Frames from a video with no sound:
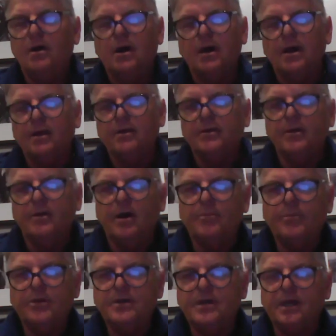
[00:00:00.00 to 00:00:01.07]
Uh, you know,
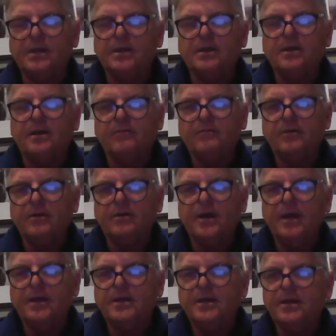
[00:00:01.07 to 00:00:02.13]
I'm protected. I've got
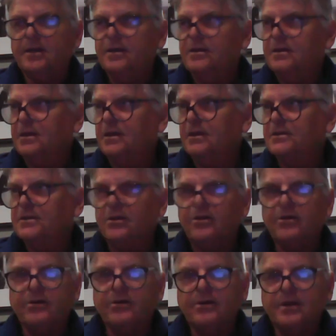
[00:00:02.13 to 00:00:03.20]
A D T
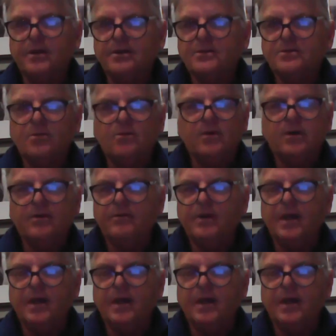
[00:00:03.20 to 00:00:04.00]
securities or whatever.